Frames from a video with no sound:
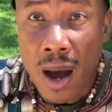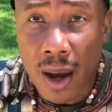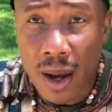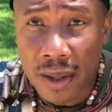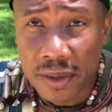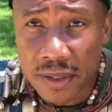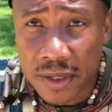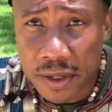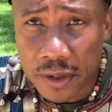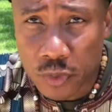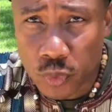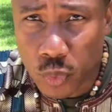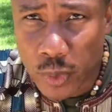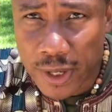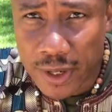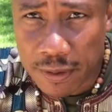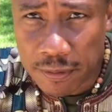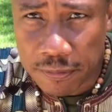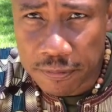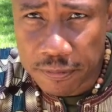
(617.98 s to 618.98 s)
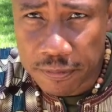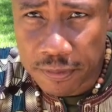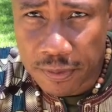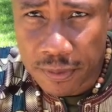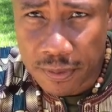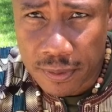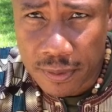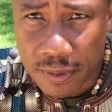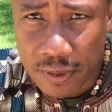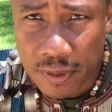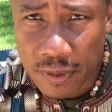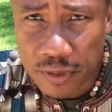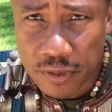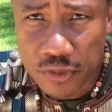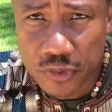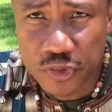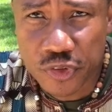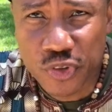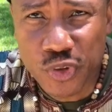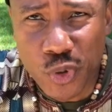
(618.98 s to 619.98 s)
And there are 12
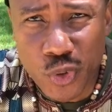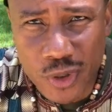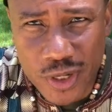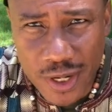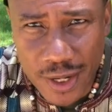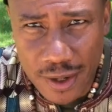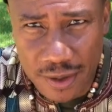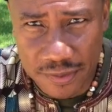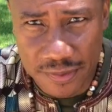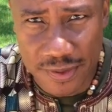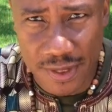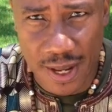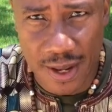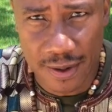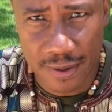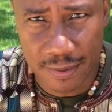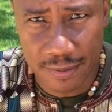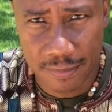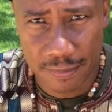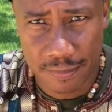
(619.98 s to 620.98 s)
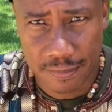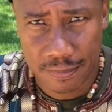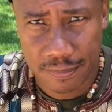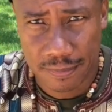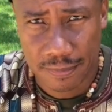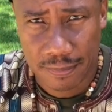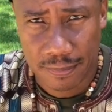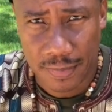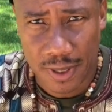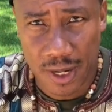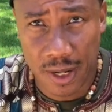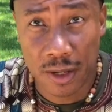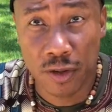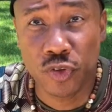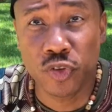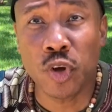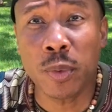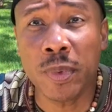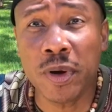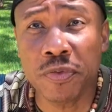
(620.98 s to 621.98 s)
zodiac signs.
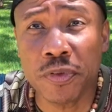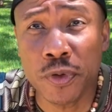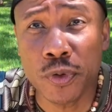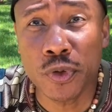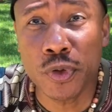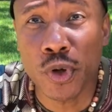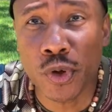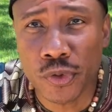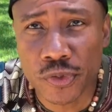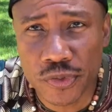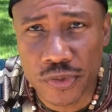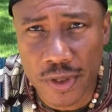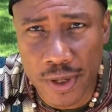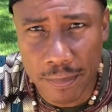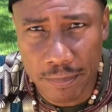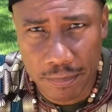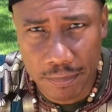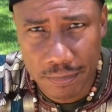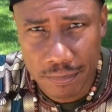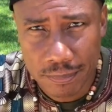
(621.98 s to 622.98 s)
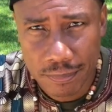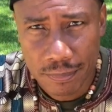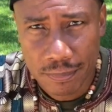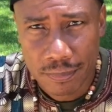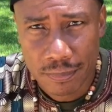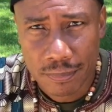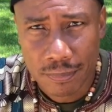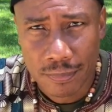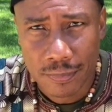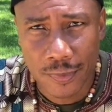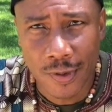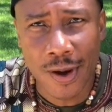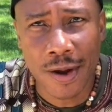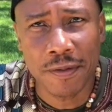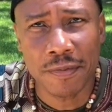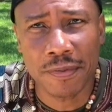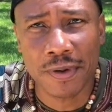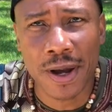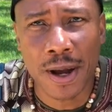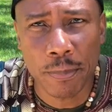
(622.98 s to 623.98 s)
And some of you knows them. You
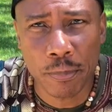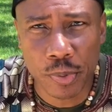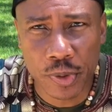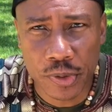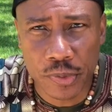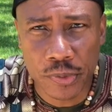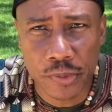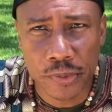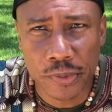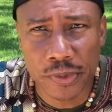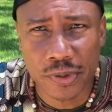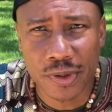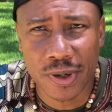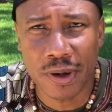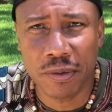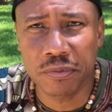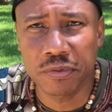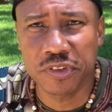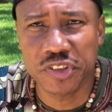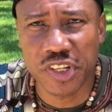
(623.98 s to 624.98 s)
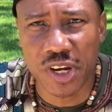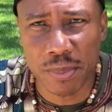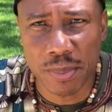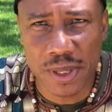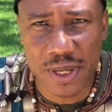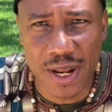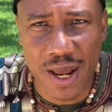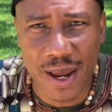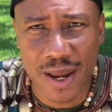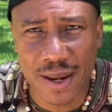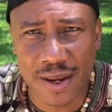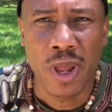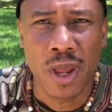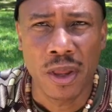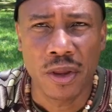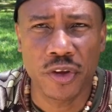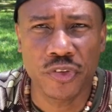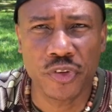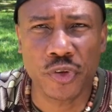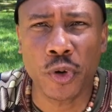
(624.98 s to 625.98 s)
have Capricorn, you have Gemini,
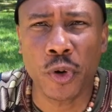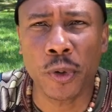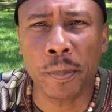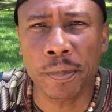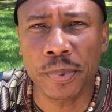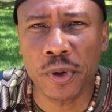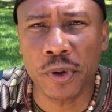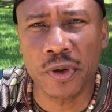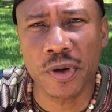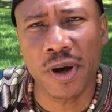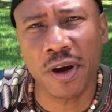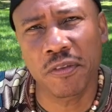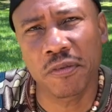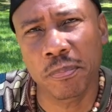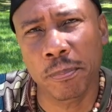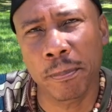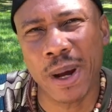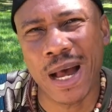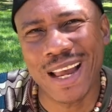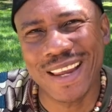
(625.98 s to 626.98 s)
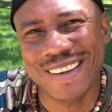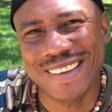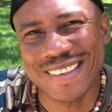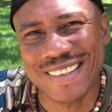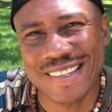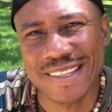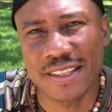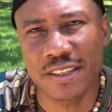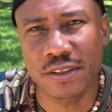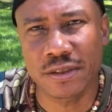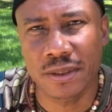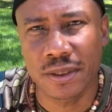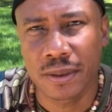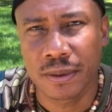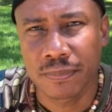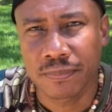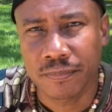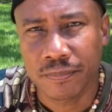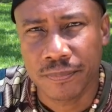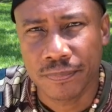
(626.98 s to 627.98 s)
Scorpio, you have Pisces,
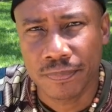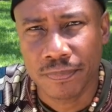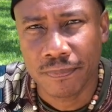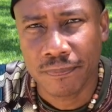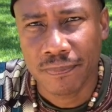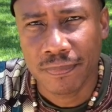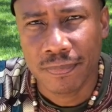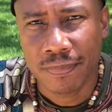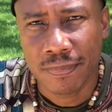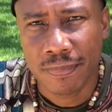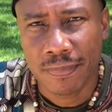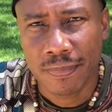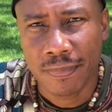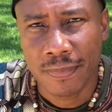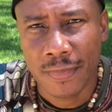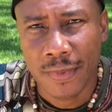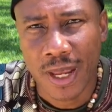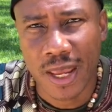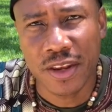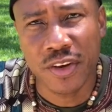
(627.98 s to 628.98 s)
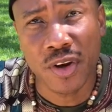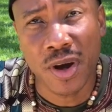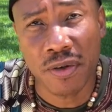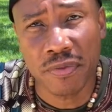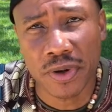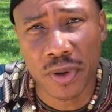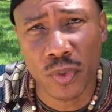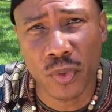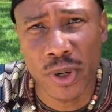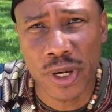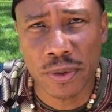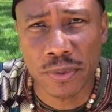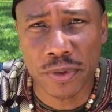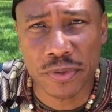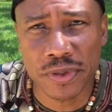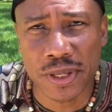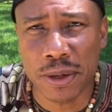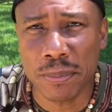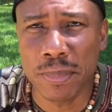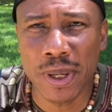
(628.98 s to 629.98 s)
and you have
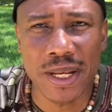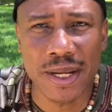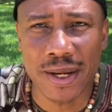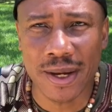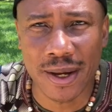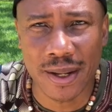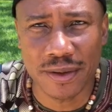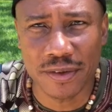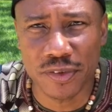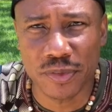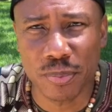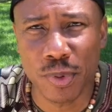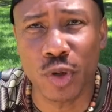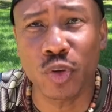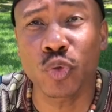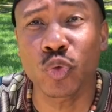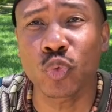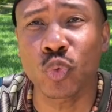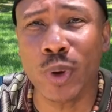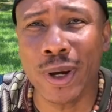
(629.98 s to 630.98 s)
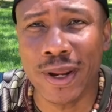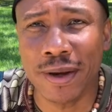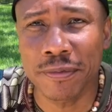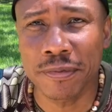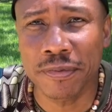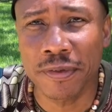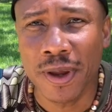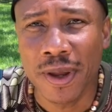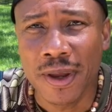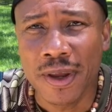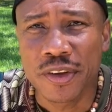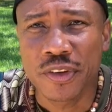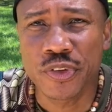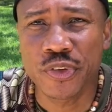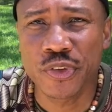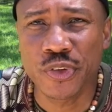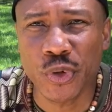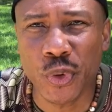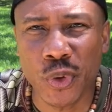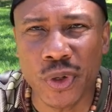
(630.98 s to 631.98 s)
Aquarius and many others, but 12
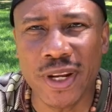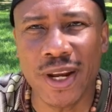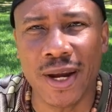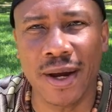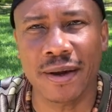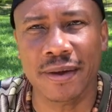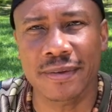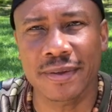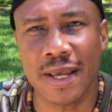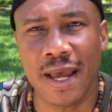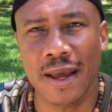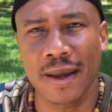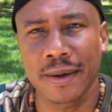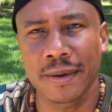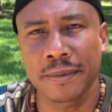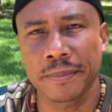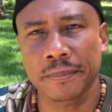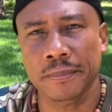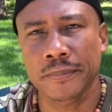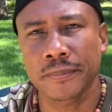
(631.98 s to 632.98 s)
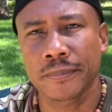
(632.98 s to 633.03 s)
zodiac signs.